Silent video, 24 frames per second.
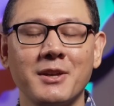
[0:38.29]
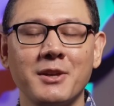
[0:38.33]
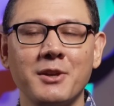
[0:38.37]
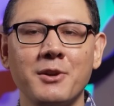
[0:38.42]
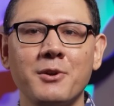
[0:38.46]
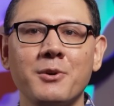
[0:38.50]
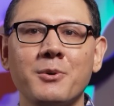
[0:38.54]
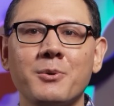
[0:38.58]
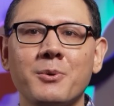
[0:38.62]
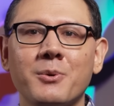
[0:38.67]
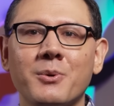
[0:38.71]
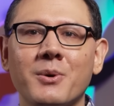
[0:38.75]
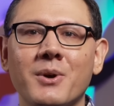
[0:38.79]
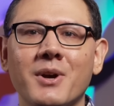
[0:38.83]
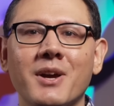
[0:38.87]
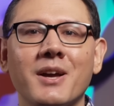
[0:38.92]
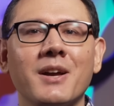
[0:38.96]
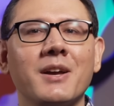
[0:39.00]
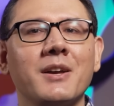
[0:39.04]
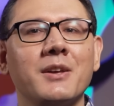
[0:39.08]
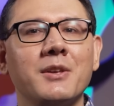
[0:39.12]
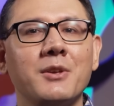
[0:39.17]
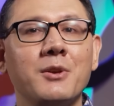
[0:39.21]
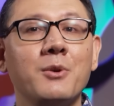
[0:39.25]
You.
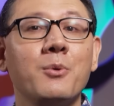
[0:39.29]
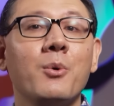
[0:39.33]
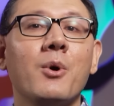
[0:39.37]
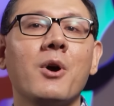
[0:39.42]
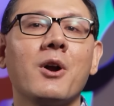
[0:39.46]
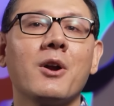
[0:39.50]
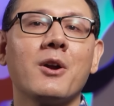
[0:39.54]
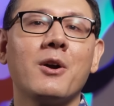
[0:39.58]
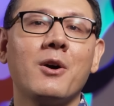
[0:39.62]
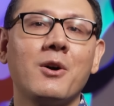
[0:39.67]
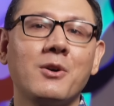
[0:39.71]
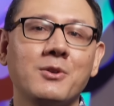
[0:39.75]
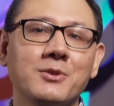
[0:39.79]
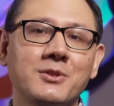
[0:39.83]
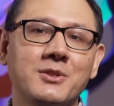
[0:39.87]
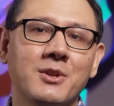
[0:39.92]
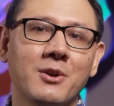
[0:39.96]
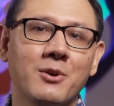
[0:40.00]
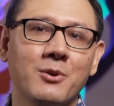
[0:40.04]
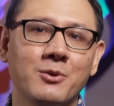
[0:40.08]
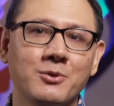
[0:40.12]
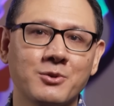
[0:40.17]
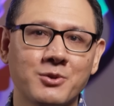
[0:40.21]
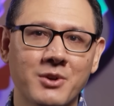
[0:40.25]
You are
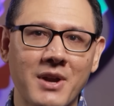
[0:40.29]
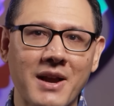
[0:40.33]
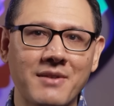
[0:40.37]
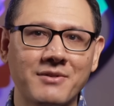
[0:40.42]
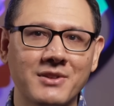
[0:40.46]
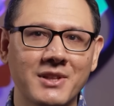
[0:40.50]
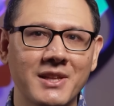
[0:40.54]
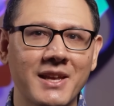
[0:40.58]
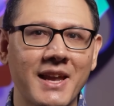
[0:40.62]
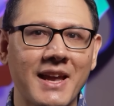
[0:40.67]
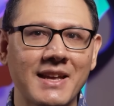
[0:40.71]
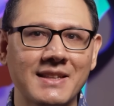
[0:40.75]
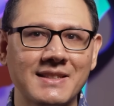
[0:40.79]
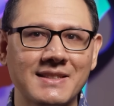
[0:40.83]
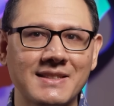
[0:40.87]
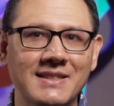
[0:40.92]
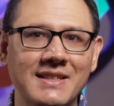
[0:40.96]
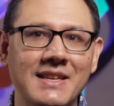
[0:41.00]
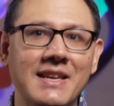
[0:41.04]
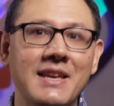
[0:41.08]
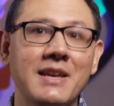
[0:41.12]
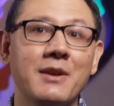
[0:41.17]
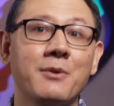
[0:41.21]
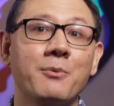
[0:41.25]
also traveling at
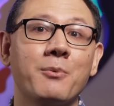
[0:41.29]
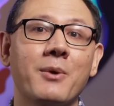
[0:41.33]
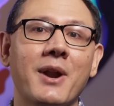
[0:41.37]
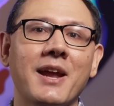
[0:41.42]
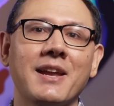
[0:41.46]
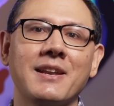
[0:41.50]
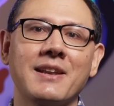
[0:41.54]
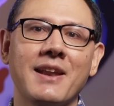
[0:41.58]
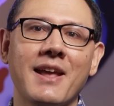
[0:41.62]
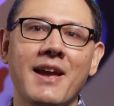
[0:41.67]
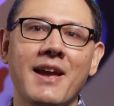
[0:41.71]
c right